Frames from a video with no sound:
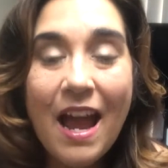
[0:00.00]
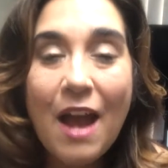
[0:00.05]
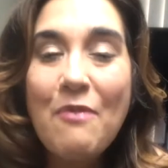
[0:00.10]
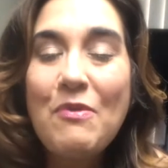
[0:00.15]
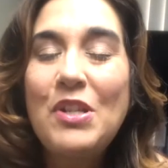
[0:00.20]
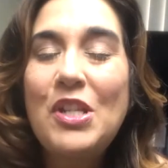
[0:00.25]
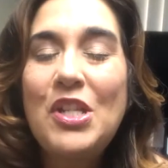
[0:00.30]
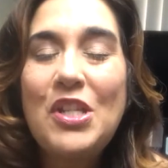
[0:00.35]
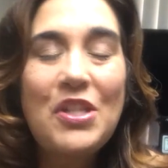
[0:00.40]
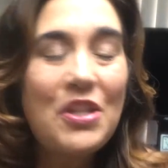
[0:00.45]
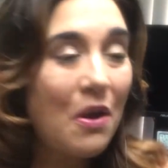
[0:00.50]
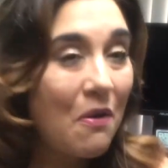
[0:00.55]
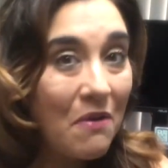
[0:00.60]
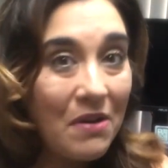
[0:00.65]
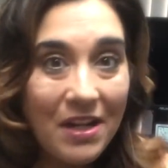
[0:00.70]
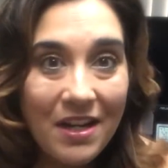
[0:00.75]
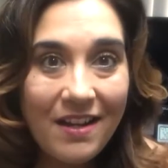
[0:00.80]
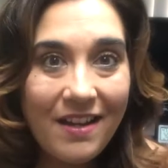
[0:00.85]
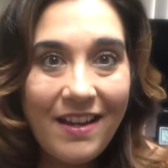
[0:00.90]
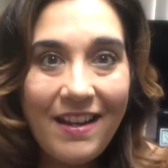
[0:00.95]
I was so
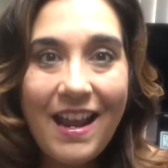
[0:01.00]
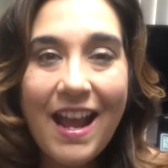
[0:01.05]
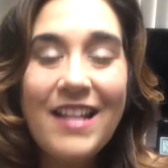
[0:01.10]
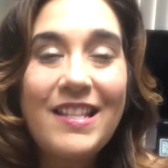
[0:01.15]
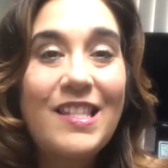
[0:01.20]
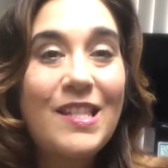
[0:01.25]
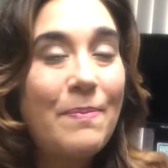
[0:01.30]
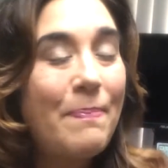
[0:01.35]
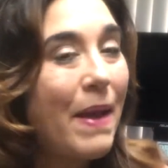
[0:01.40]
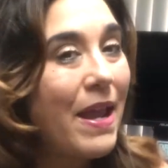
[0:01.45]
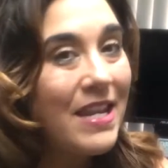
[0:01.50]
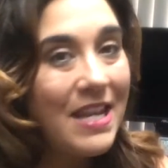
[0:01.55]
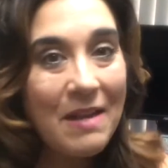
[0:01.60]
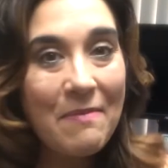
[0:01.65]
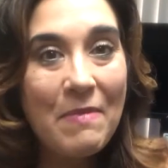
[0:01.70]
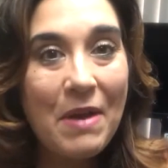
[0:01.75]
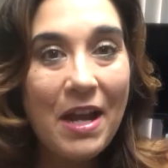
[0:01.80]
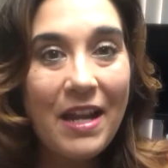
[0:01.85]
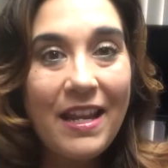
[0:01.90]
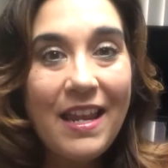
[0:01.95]
good at
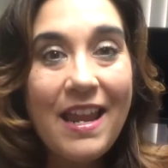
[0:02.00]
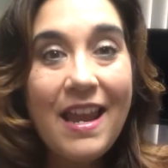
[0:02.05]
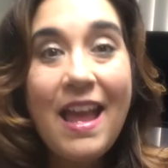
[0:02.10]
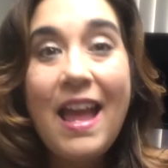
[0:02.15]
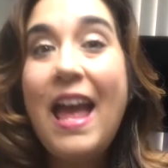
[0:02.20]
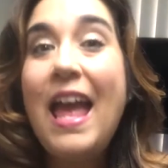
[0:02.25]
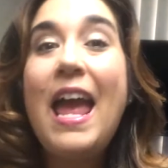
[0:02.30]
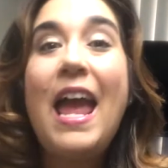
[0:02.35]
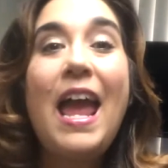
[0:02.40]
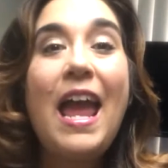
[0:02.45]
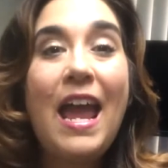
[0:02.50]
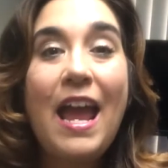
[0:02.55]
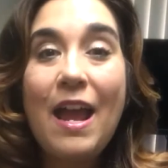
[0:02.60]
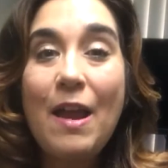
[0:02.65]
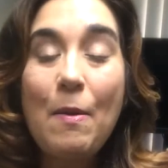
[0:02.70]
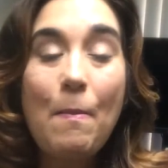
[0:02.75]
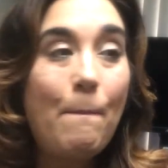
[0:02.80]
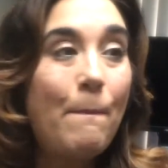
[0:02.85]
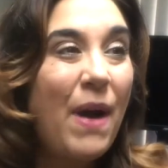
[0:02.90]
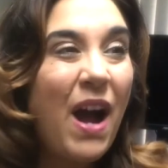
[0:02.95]
spending money
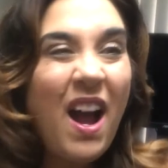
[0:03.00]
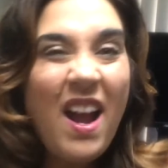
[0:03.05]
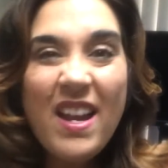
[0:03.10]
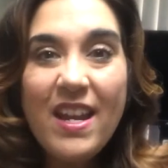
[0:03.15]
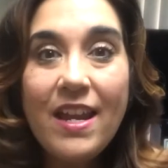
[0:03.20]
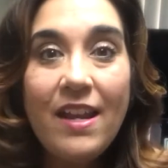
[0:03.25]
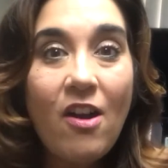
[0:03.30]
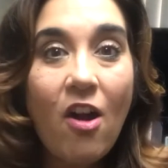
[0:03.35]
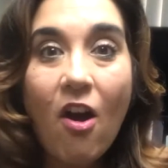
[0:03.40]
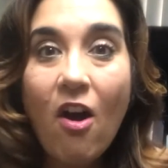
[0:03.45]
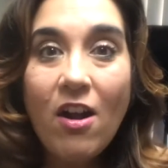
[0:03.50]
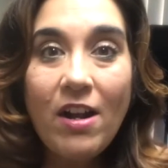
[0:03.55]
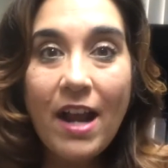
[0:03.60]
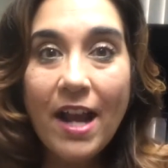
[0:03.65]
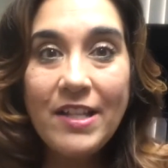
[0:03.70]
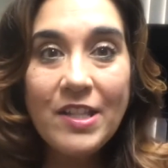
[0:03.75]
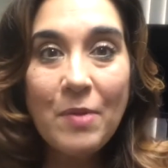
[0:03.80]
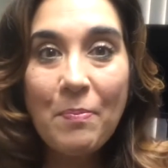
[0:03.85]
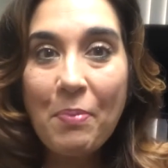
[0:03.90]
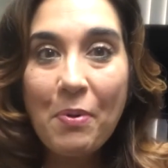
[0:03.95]
and buying all
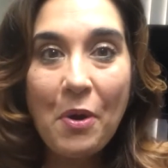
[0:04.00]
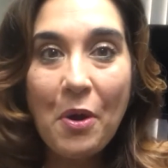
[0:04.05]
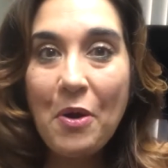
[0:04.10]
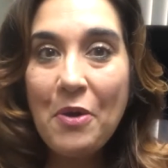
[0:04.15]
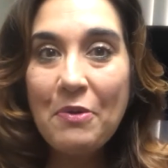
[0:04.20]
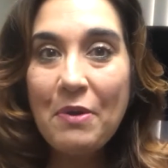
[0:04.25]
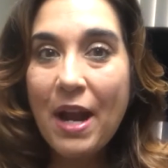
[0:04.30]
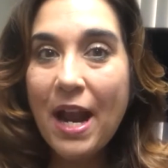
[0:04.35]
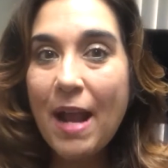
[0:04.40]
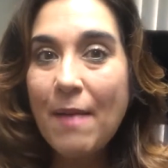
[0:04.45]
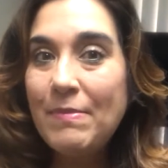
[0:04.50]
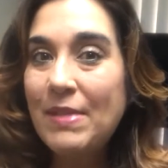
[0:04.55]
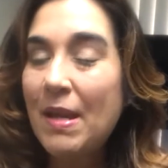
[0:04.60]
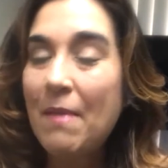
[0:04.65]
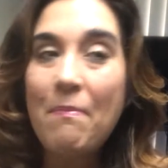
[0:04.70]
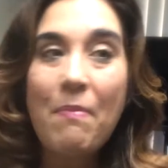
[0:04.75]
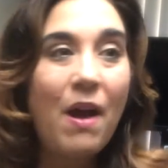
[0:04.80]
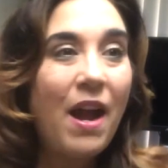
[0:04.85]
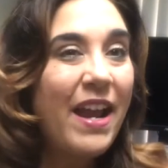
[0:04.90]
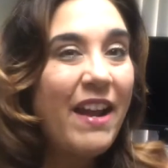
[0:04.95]
kinds of programs
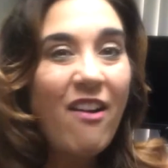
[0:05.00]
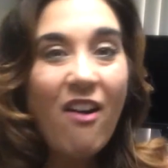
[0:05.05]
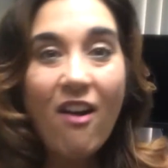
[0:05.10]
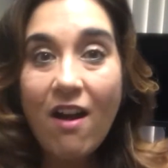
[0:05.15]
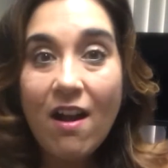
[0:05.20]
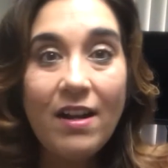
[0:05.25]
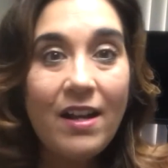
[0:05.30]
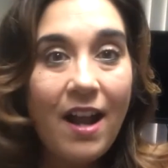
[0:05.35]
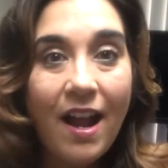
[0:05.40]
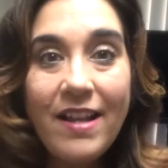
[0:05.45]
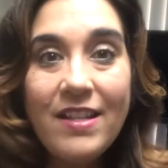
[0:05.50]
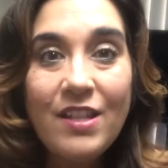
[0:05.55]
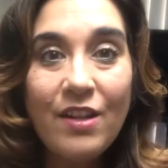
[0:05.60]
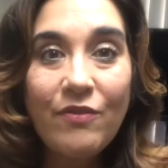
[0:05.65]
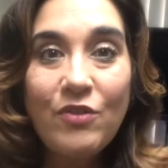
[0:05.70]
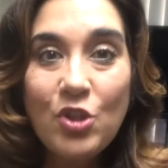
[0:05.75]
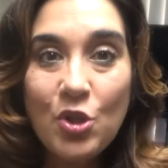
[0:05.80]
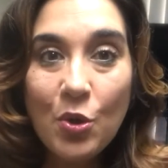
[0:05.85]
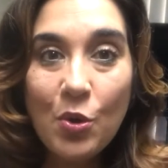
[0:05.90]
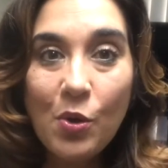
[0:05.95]
and buying all kinds
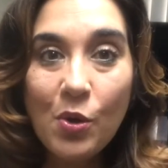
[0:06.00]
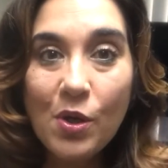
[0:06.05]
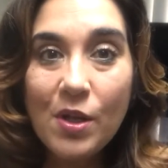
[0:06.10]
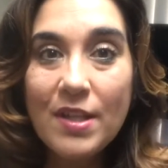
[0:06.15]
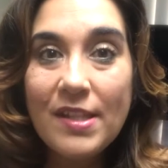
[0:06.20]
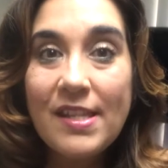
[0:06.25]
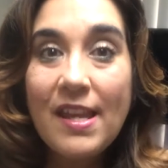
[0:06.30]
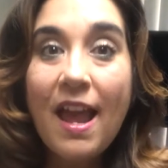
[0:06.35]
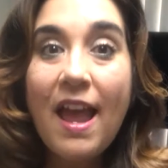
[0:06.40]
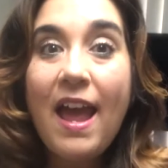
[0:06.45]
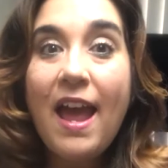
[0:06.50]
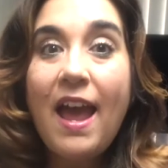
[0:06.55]
of tools,